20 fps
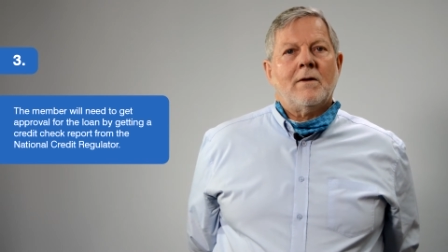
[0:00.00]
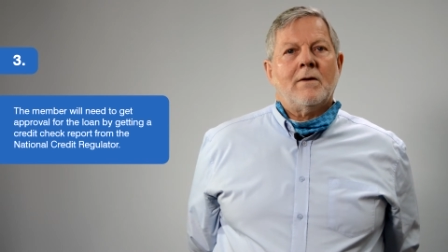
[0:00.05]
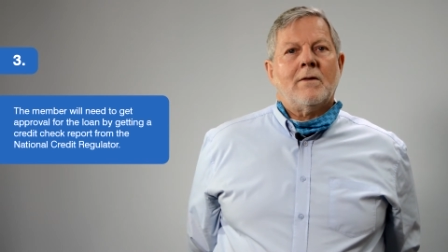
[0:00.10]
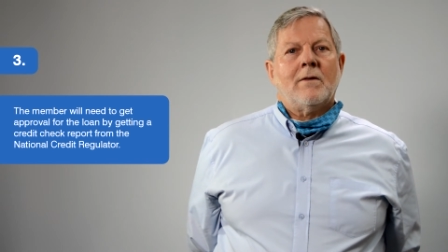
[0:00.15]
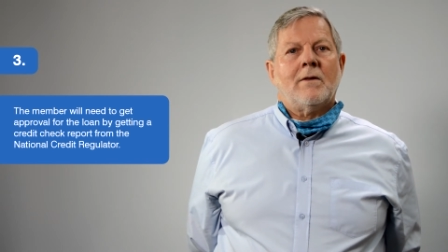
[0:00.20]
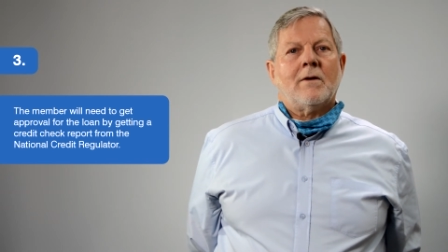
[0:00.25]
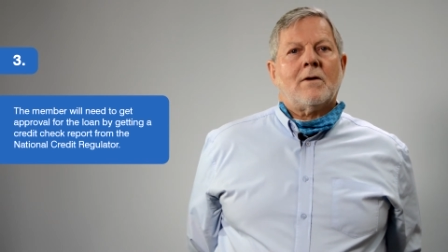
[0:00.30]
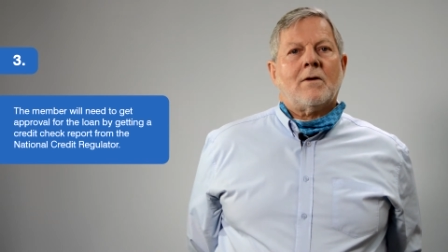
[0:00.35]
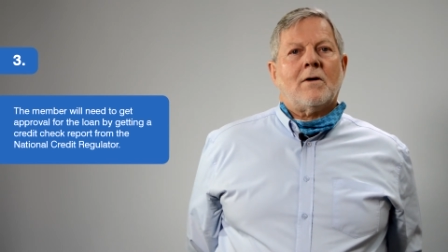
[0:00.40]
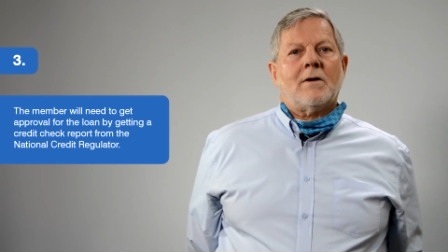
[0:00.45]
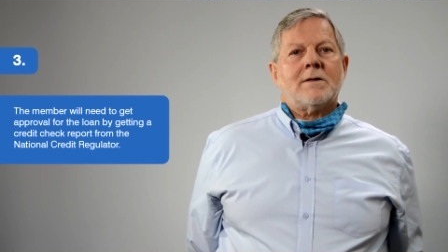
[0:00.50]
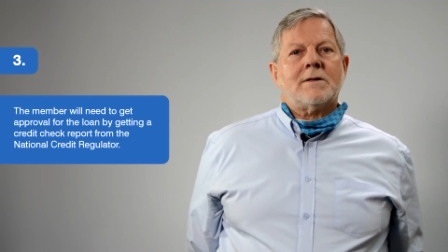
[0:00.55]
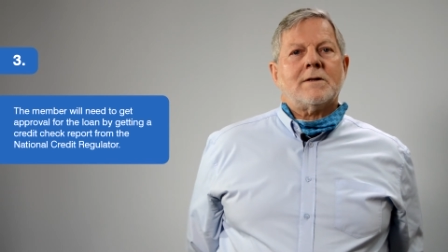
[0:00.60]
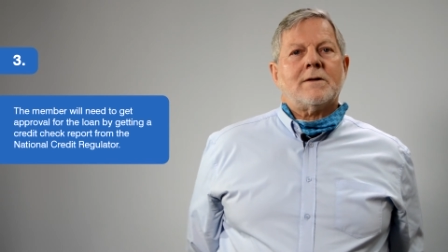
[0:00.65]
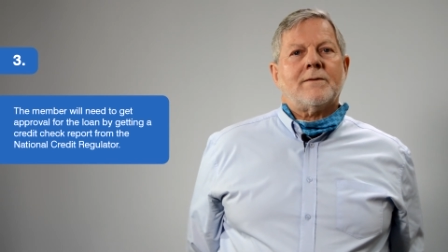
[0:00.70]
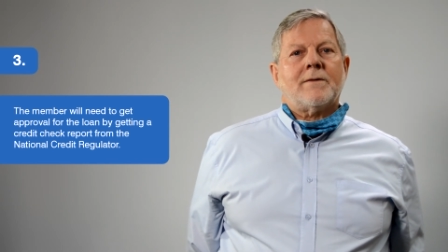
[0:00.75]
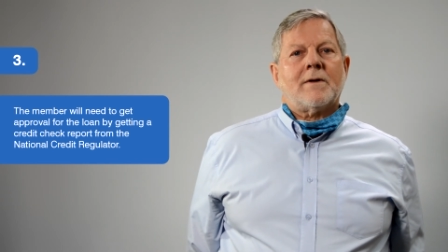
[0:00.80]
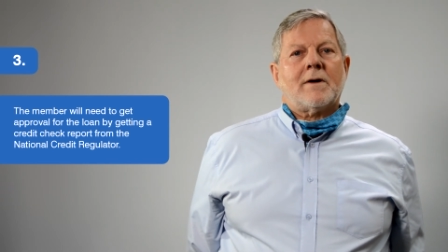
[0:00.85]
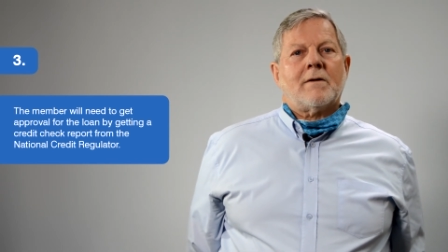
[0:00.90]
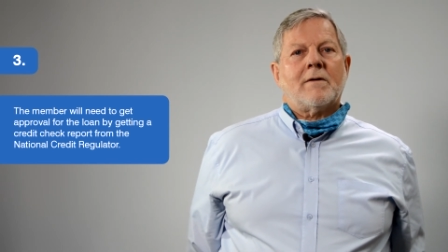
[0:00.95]
The cost
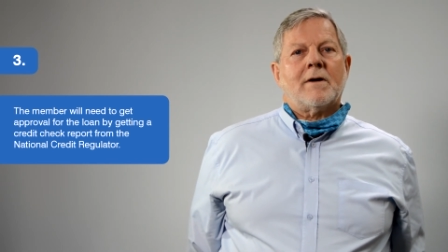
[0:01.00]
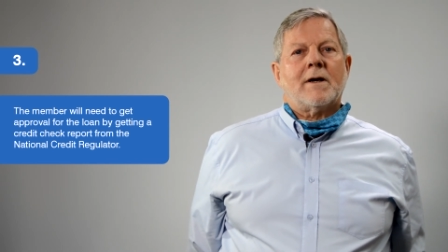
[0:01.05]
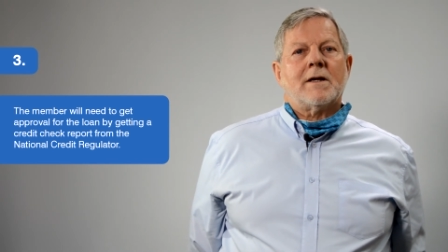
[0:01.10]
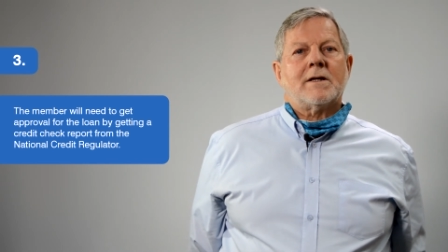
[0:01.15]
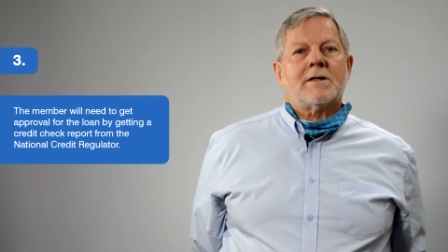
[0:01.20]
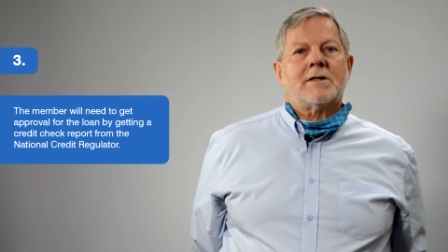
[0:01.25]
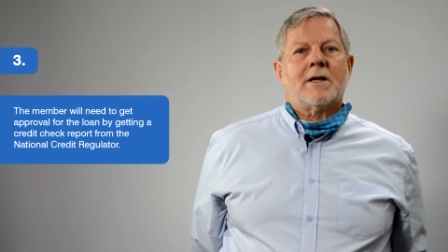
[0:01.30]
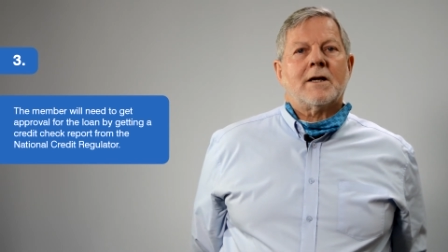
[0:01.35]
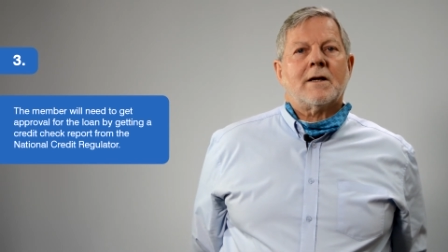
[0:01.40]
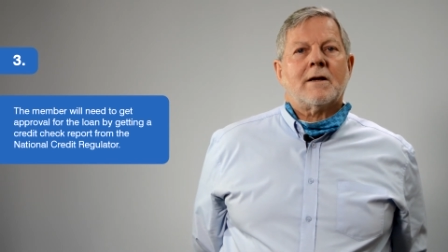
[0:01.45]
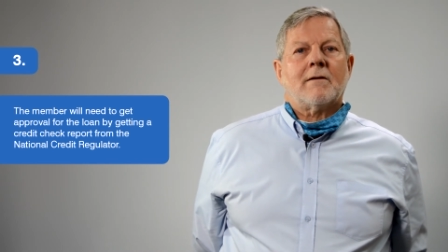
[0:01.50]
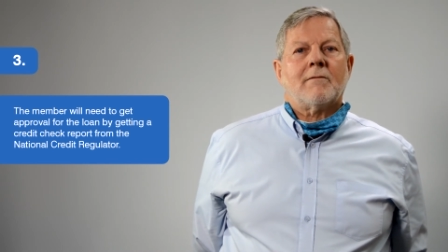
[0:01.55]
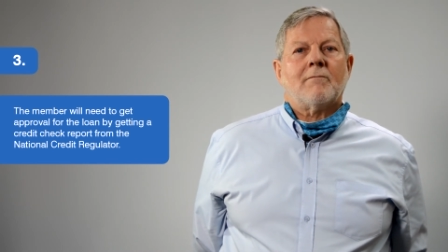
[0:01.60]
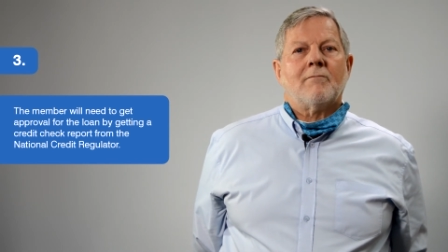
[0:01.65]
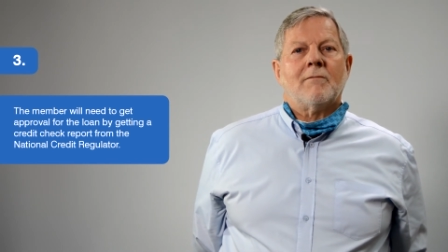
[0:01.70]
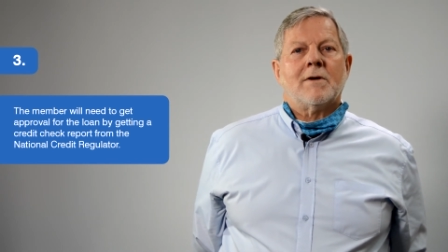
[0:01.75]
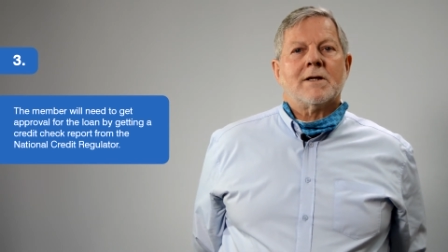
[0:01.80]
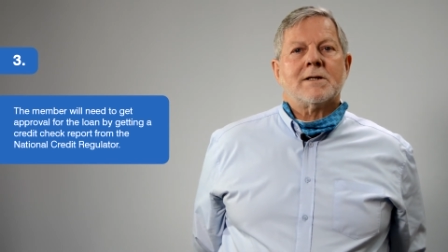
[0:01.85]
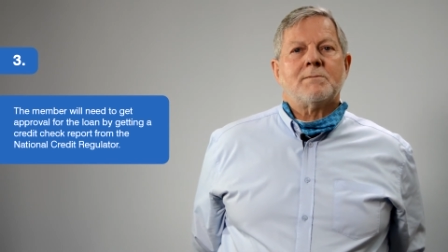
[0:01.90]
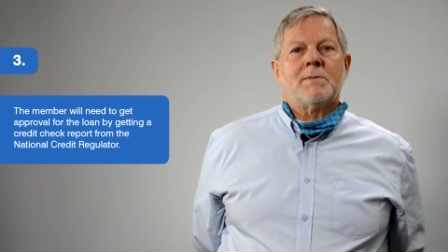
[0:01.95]
of the credit check
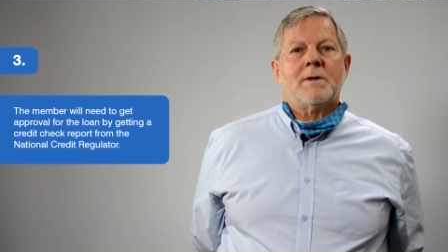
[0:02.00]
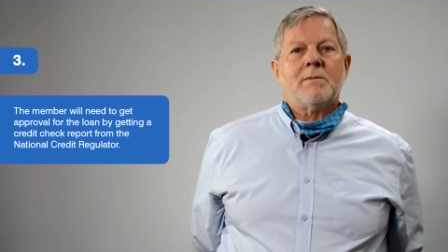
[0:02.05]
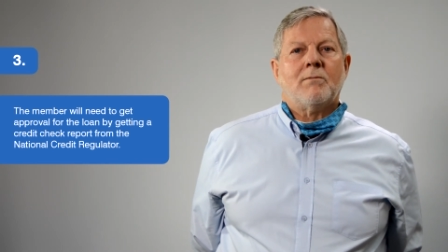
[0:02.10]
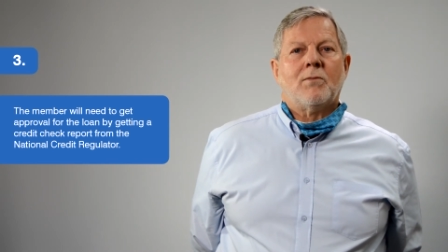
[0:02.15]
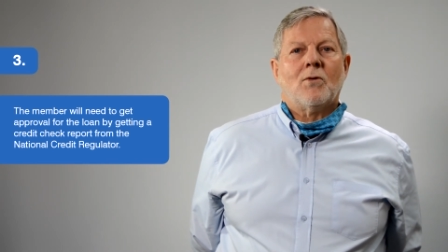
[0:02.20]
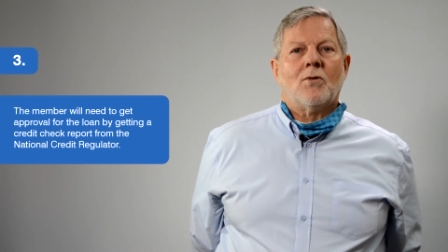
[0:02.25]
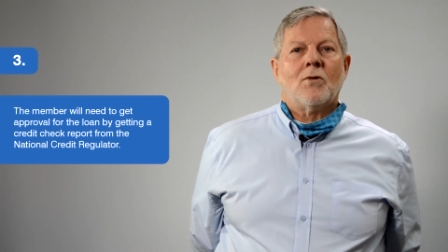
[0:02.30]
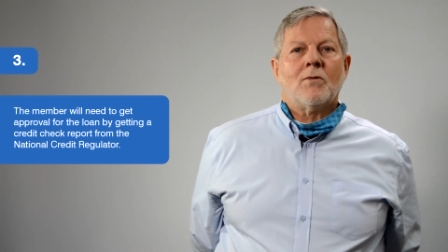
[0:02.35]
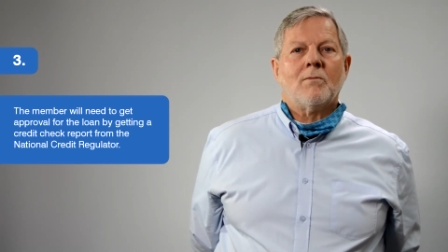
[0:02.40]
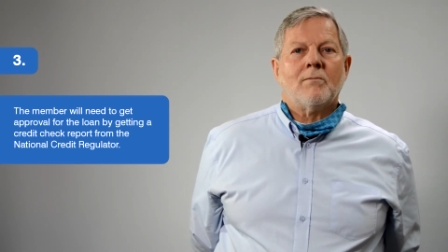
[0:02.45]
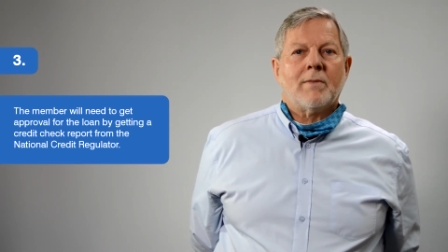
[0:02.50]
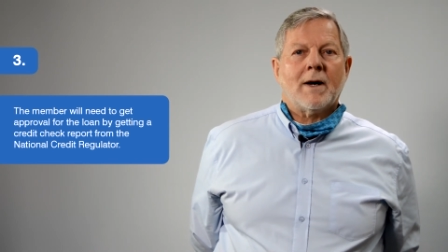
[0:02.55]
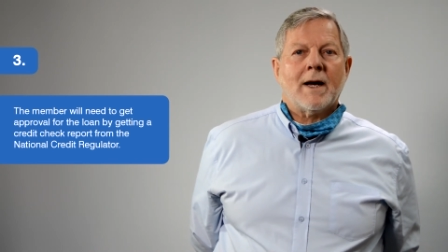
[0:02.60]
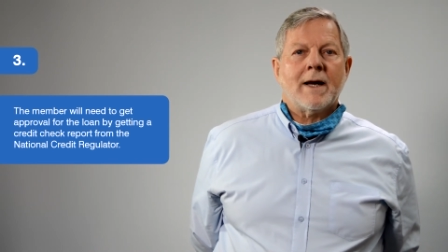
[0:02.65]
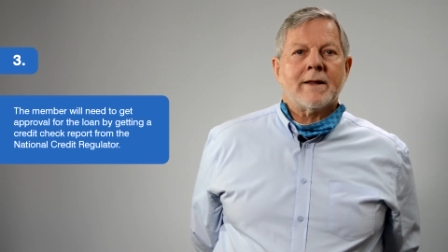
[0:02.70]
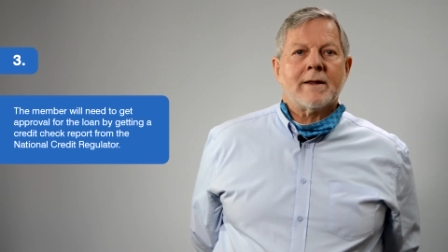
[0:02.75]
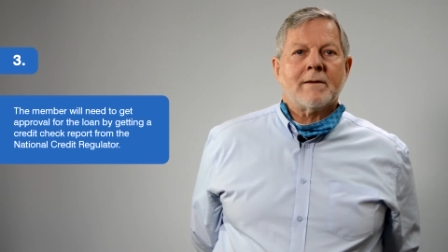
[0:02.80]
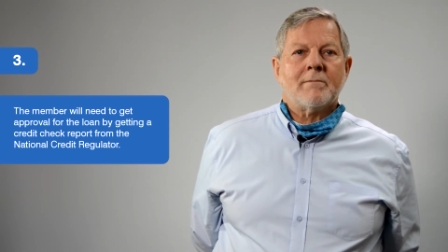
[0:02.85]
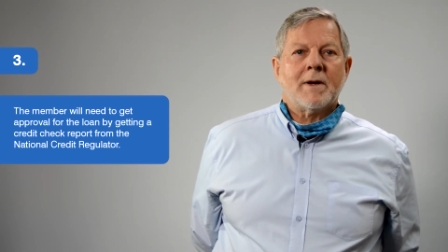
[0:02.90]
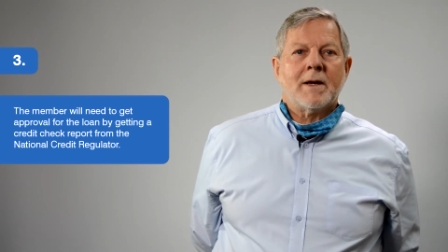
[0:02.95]
must be borne by
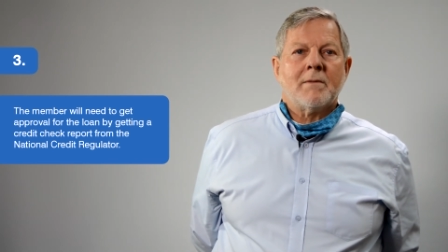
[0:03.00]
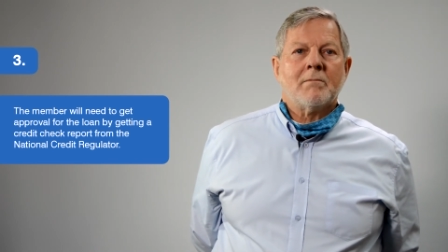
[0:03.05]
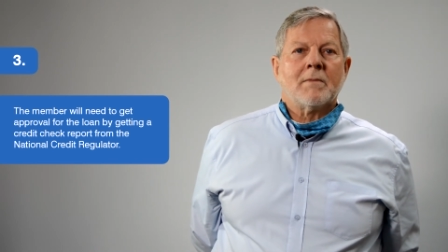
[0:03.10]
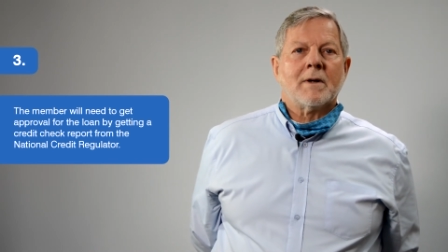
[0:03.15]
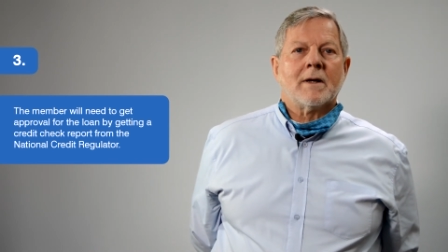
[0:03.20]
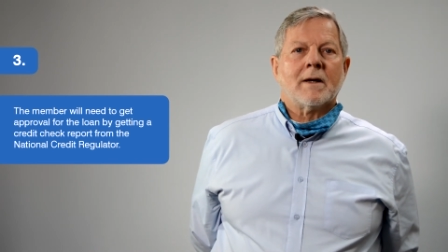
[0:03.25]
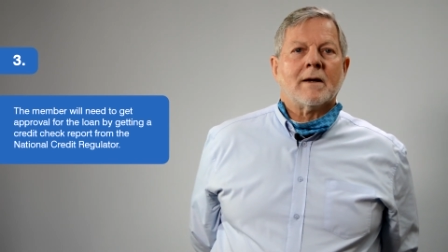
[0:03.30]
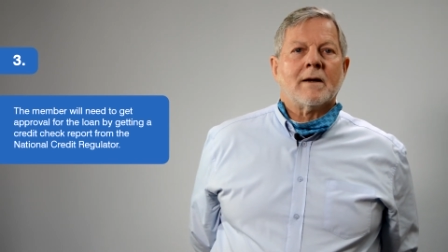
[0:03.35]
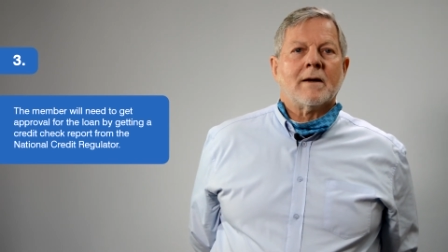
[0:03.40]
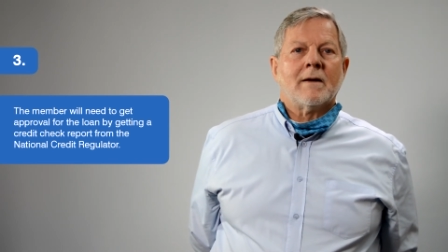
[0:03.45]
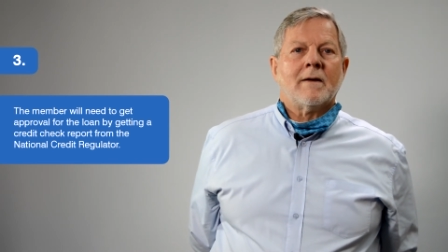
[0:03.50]
the member